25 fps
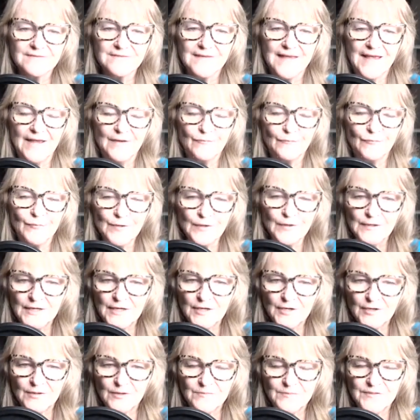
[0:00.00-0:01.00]
and really
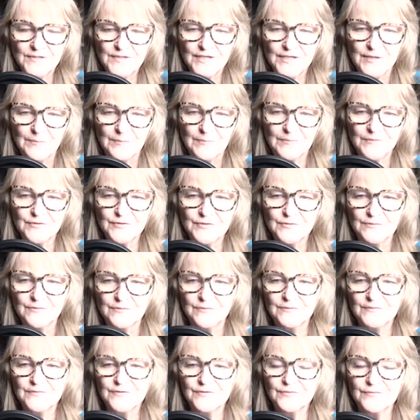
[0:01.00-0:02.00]
go deep
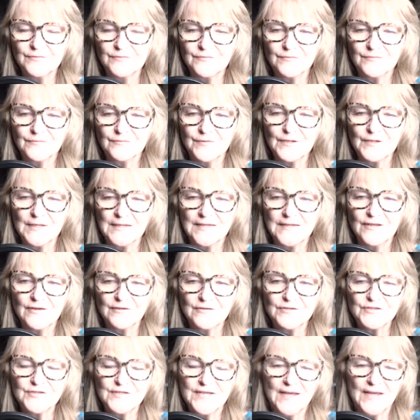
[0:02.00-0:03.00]
to really
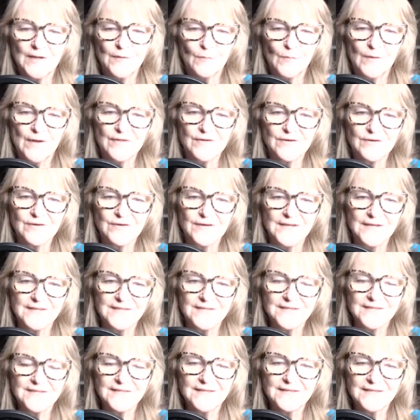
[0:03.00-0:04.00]
understand whether
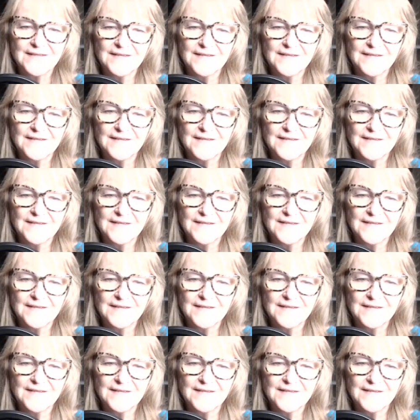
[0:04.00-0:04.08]
it's